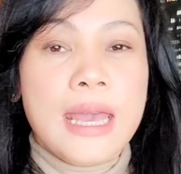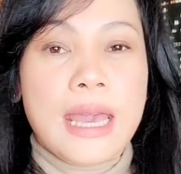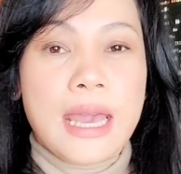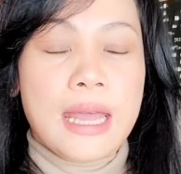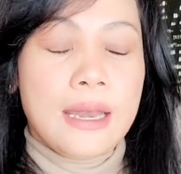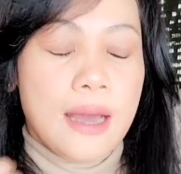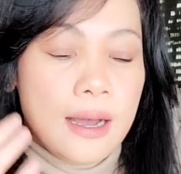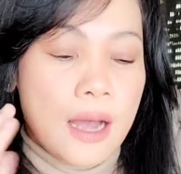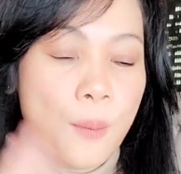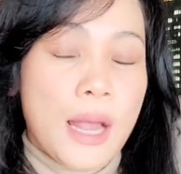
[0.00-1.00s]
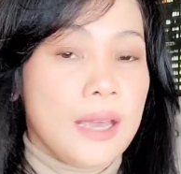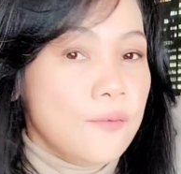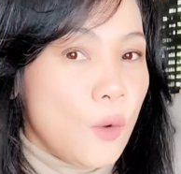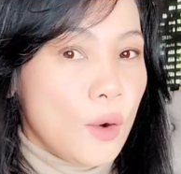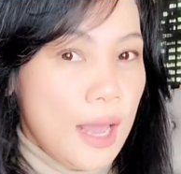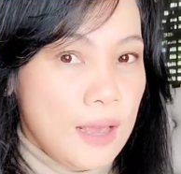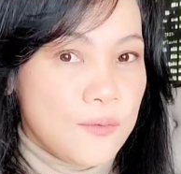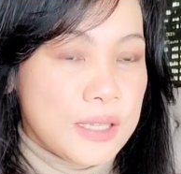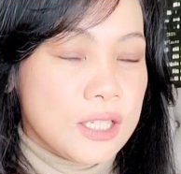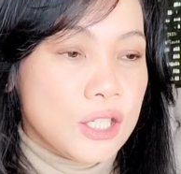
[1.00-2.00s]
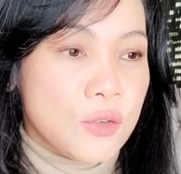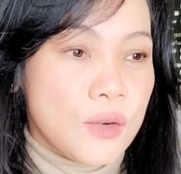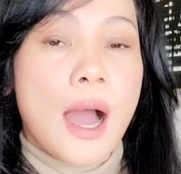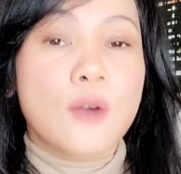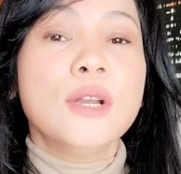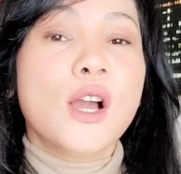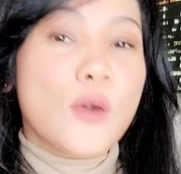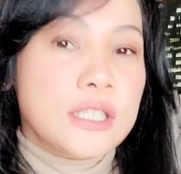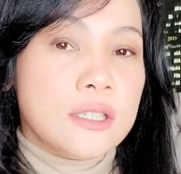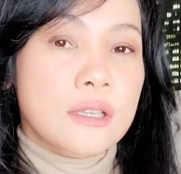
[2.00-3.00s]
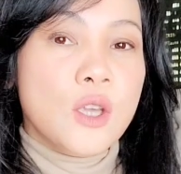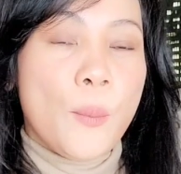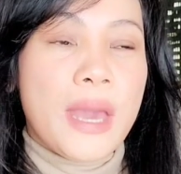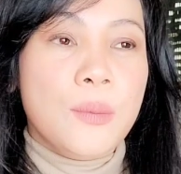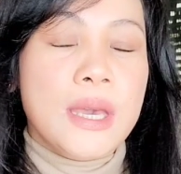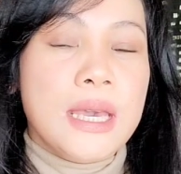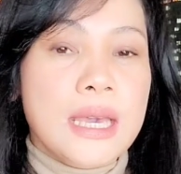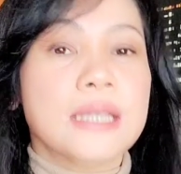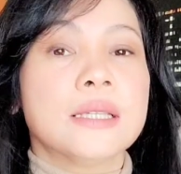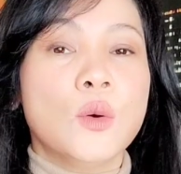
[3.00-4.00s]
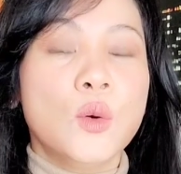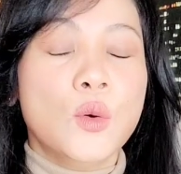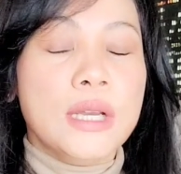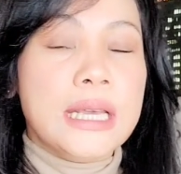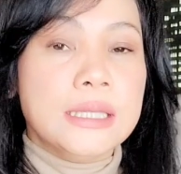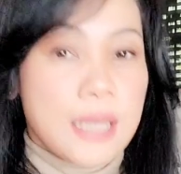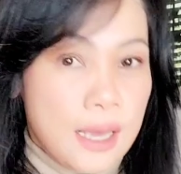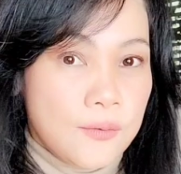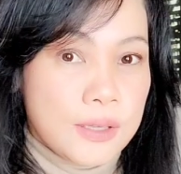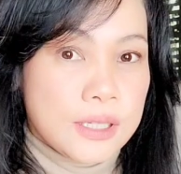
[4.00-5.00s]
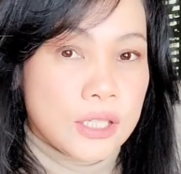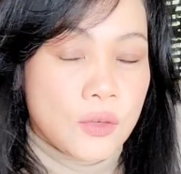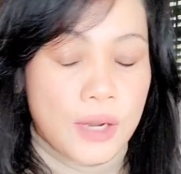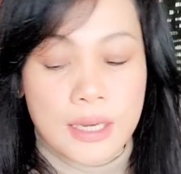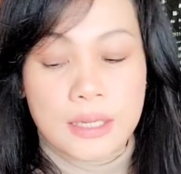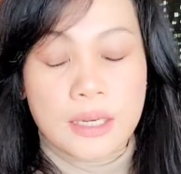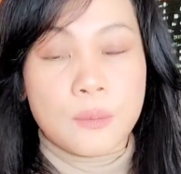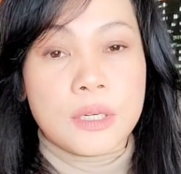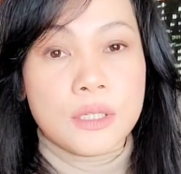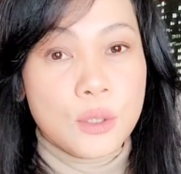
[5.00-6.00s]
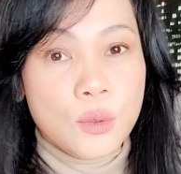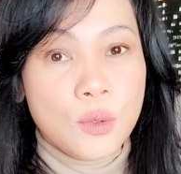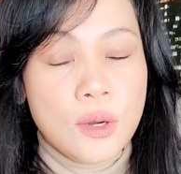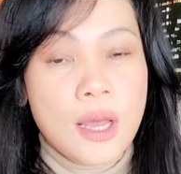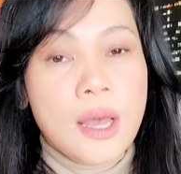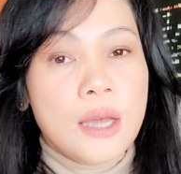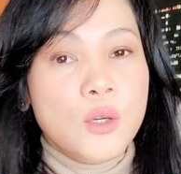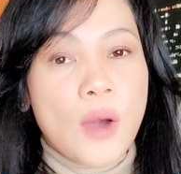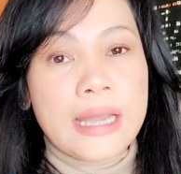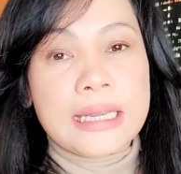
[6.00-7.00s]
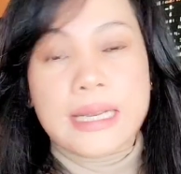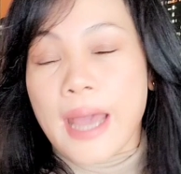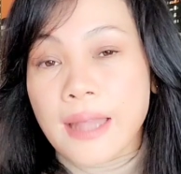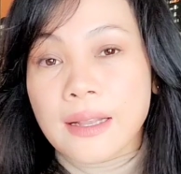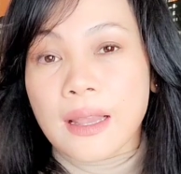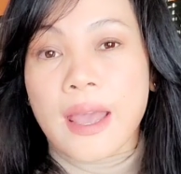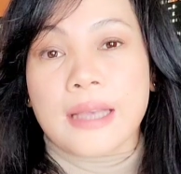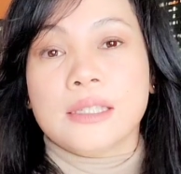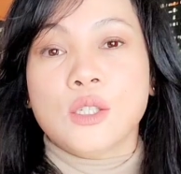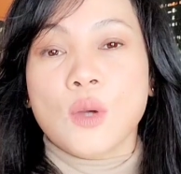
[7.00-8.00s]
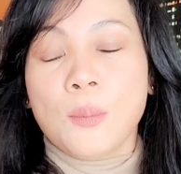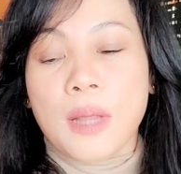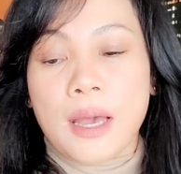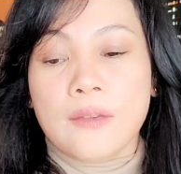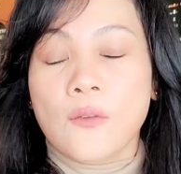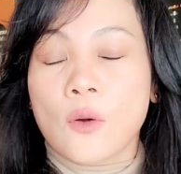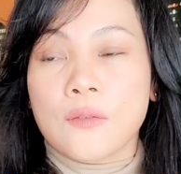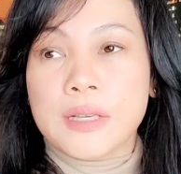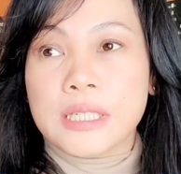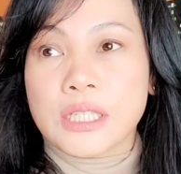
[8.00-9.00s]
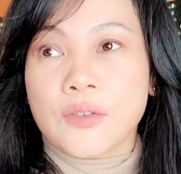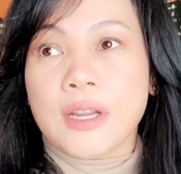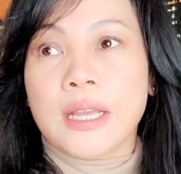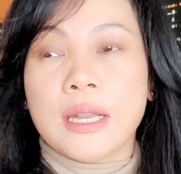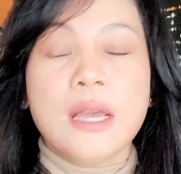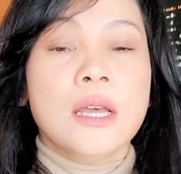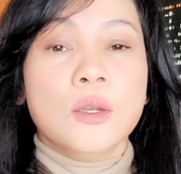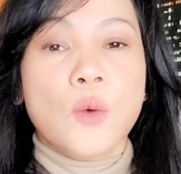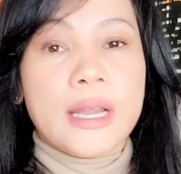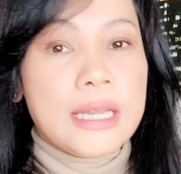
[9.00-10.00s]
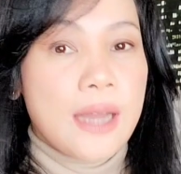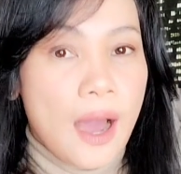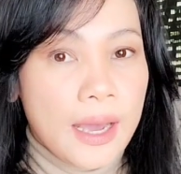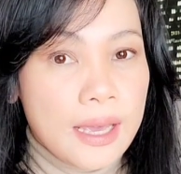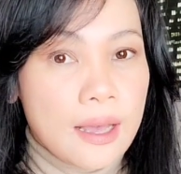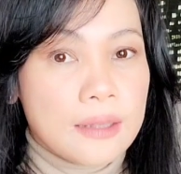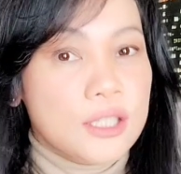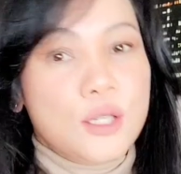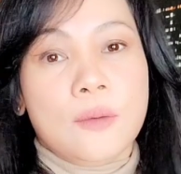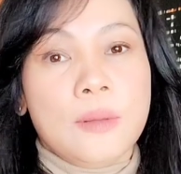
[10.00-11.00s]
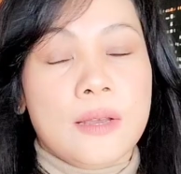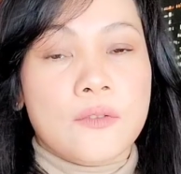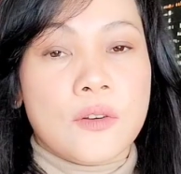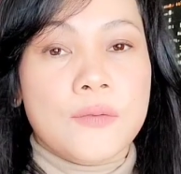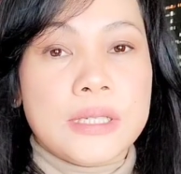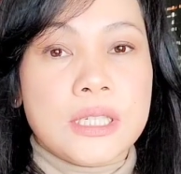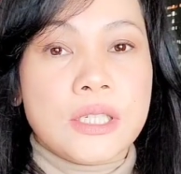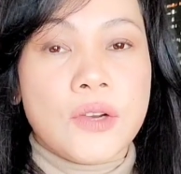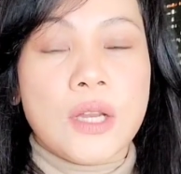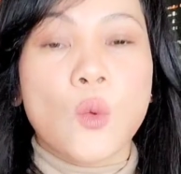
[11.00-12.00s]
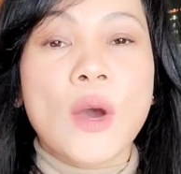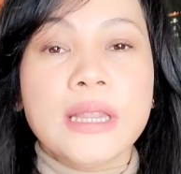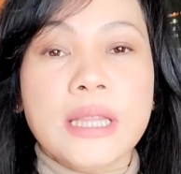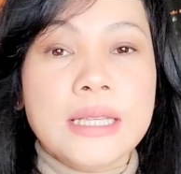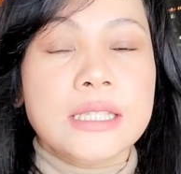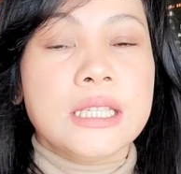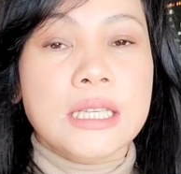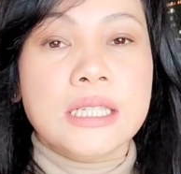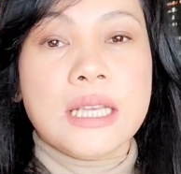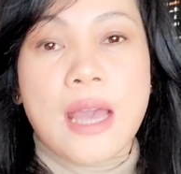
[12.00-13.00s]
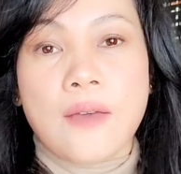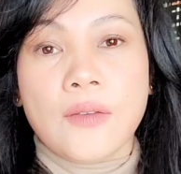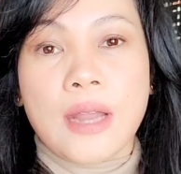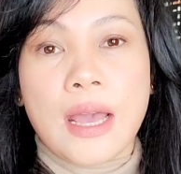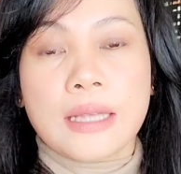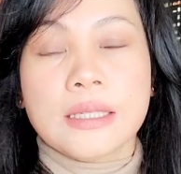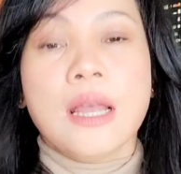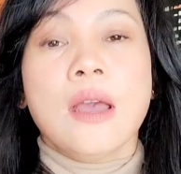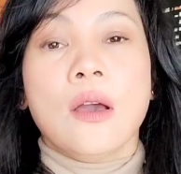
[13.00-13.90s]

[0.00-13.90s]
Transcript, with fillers: in applying for a Visa Screen. Ang unang question nyo maybe is, who needs a Visa Screen? Number two, do I need NCLEX to apply for Visa Screen? Do I need IELTS to apply for Visa Screen? What is CGFNS?